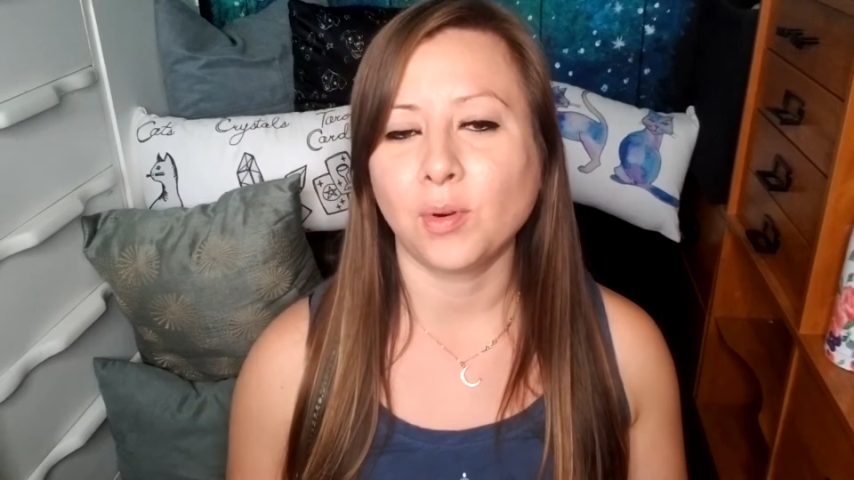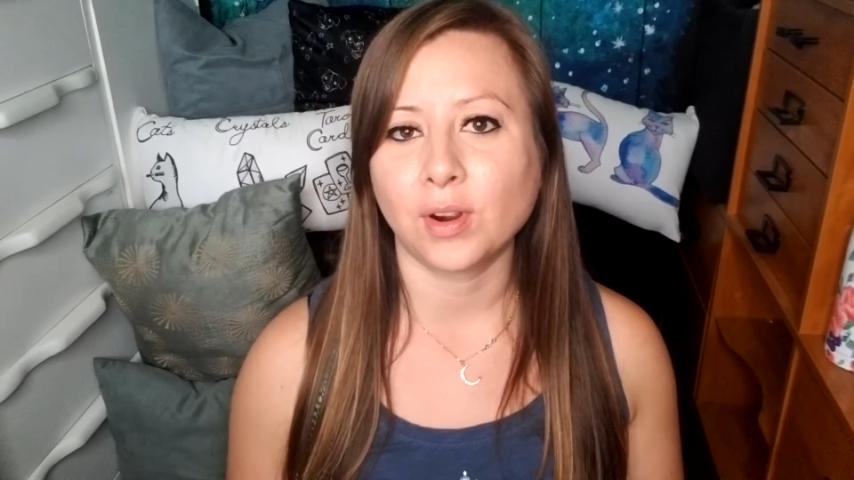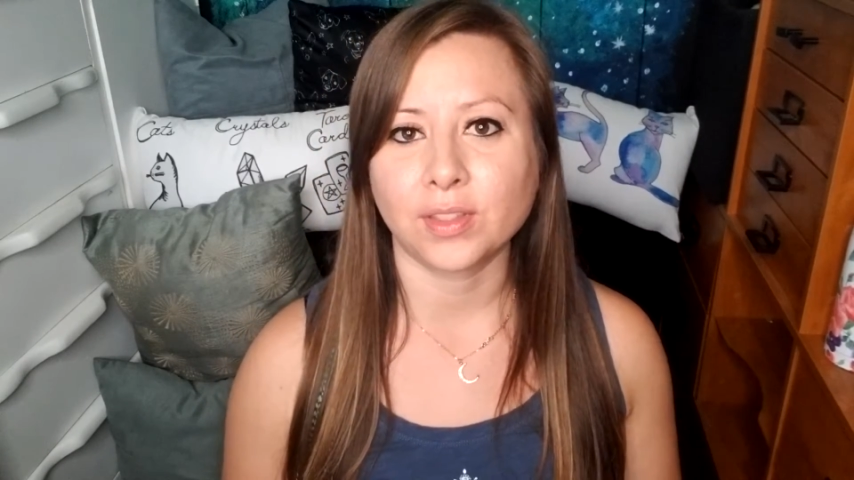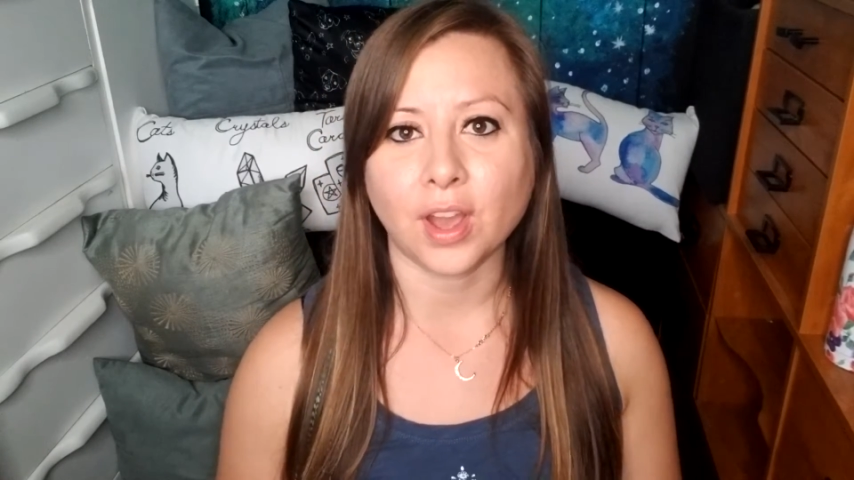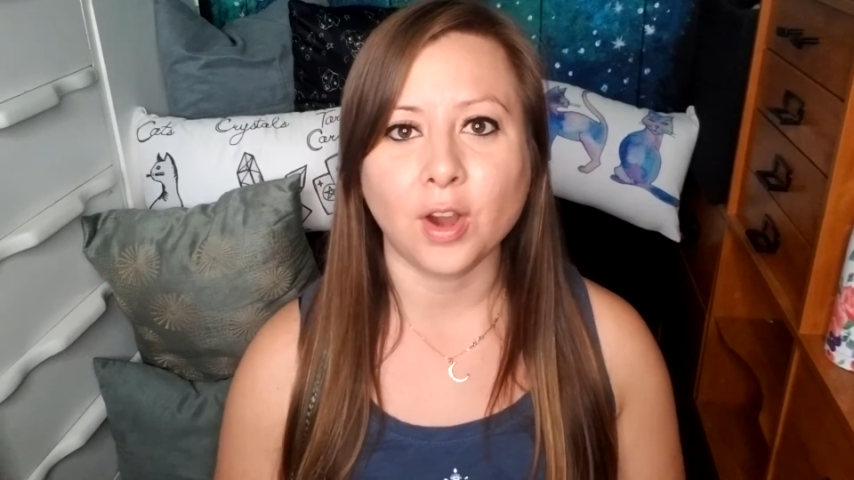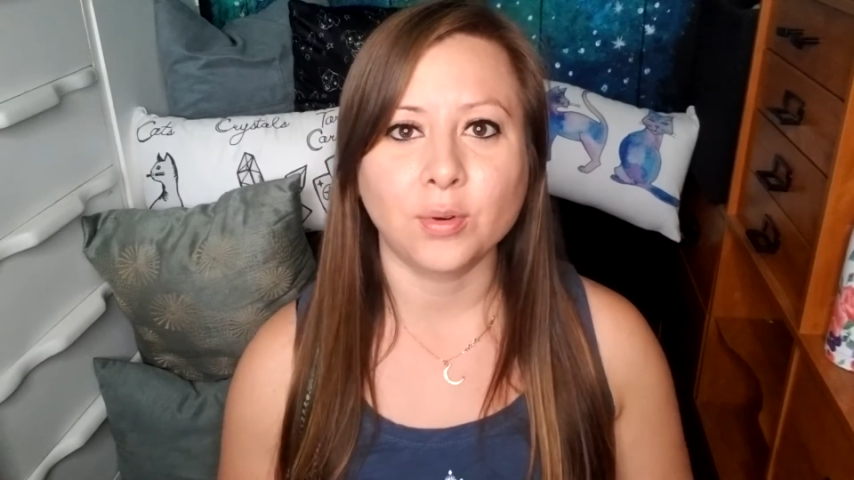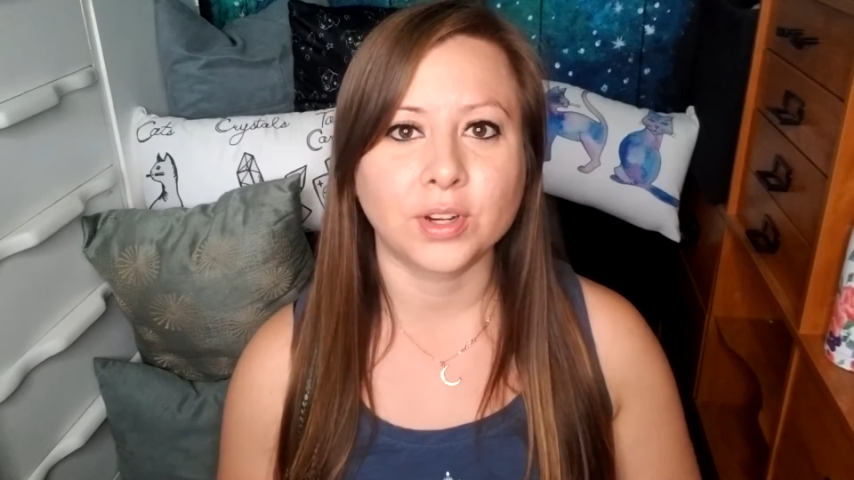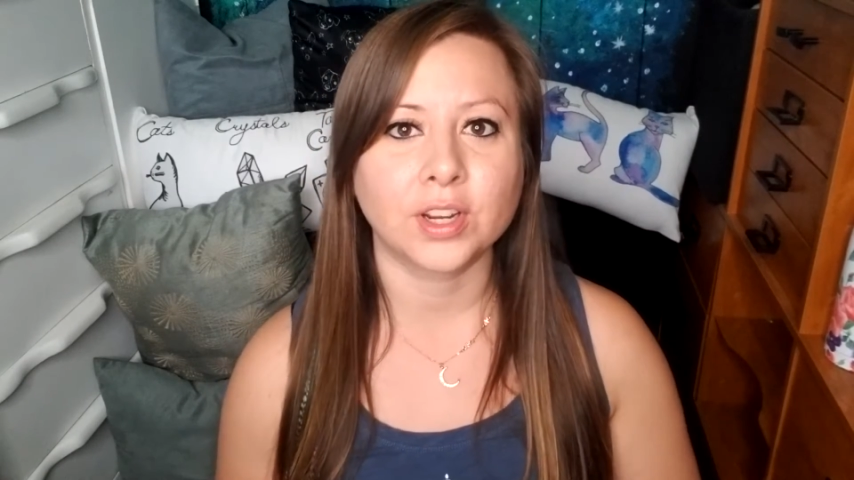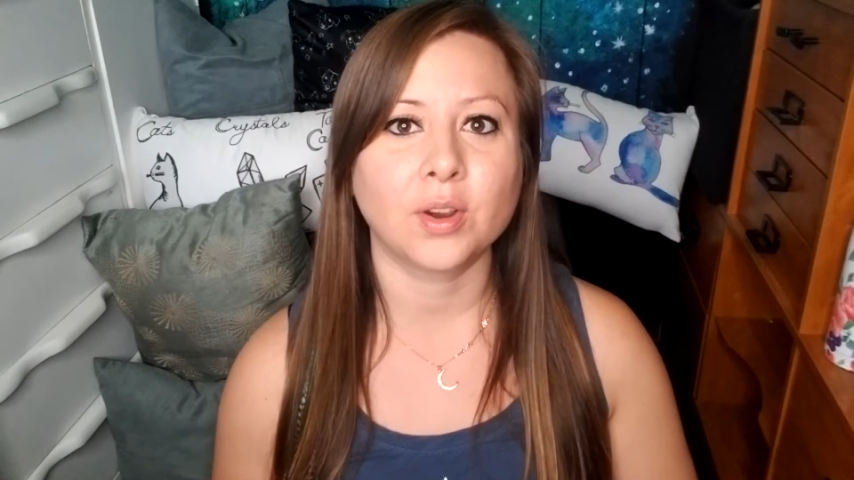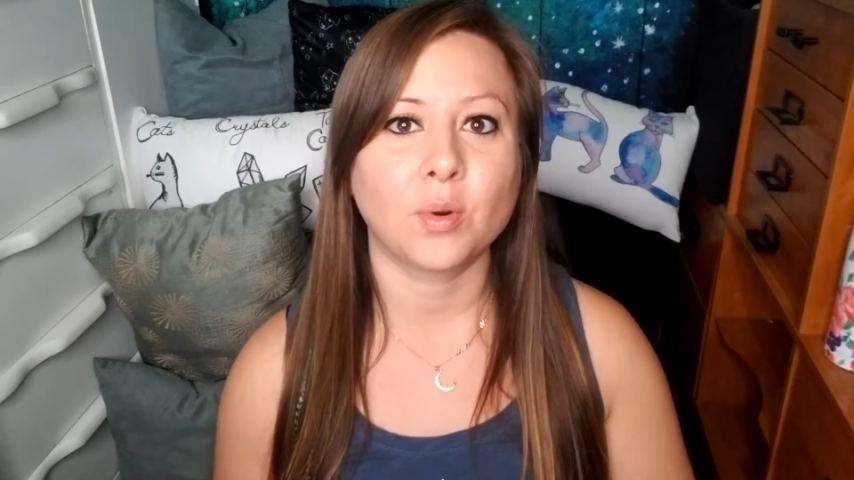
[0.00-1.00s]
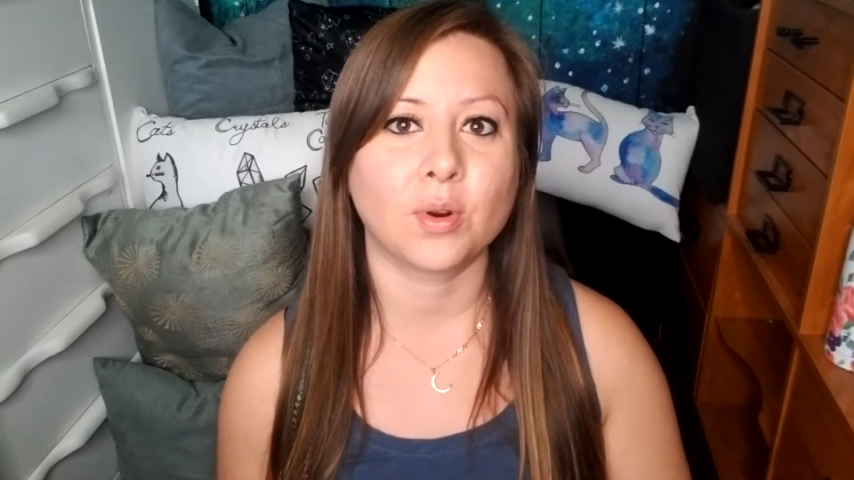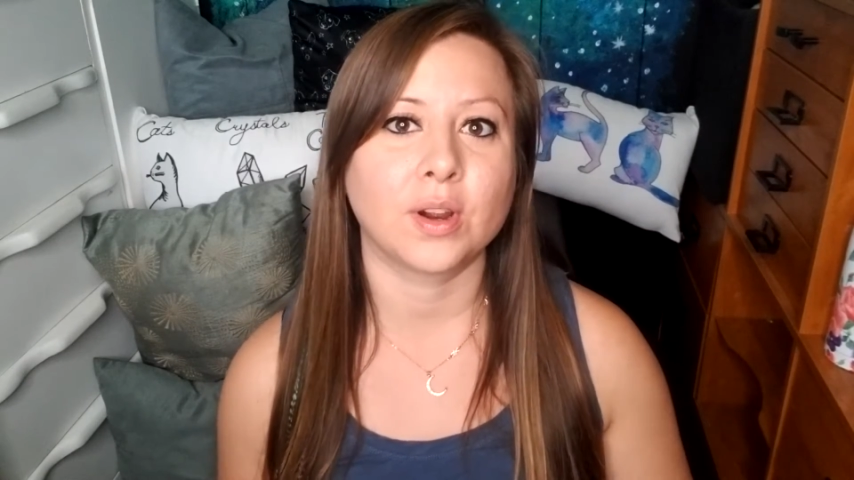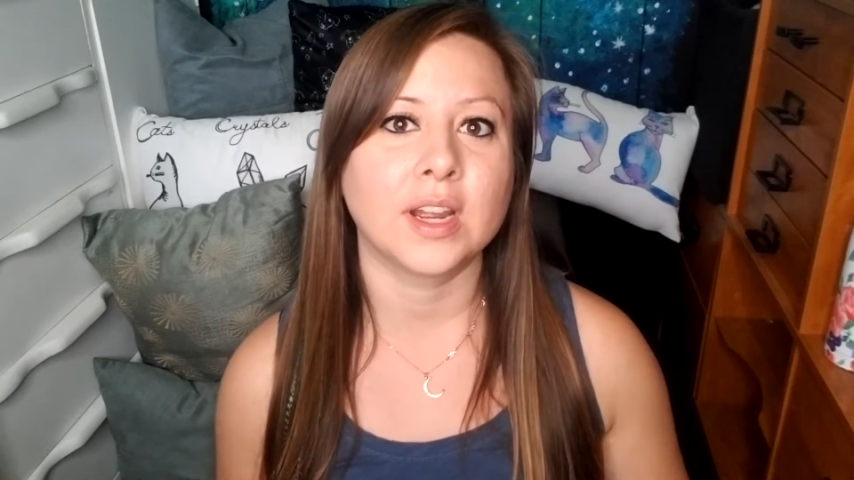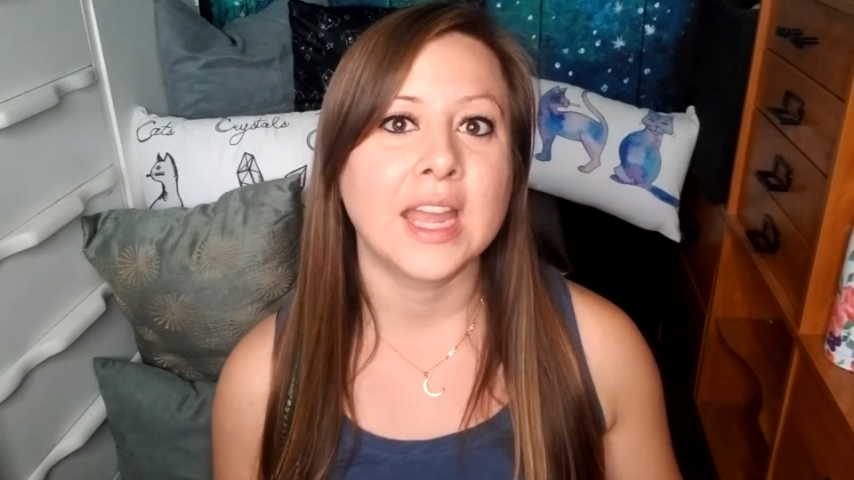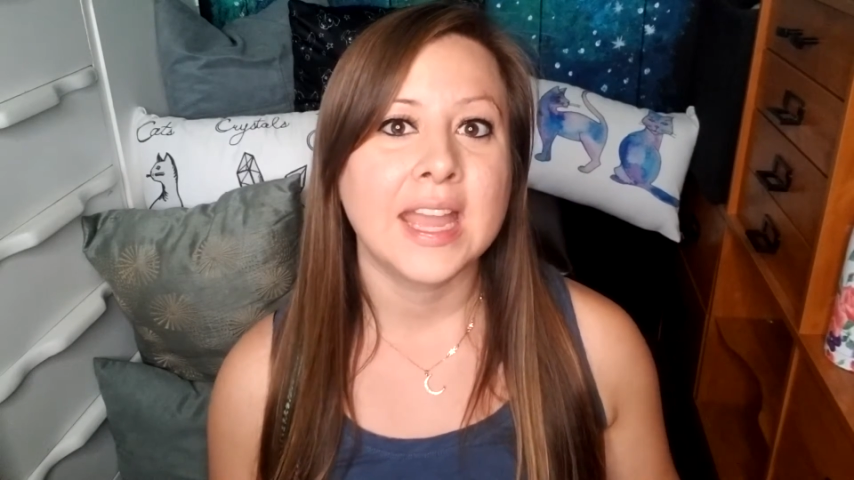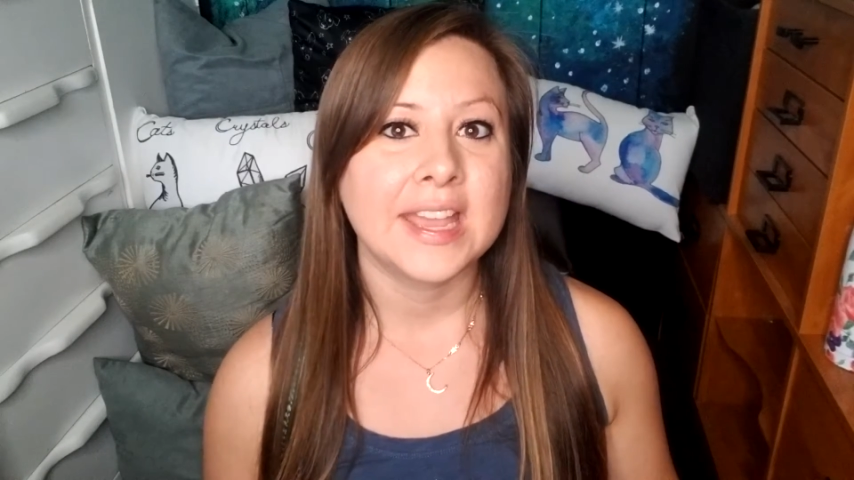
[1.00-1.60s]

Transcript: or the owner, or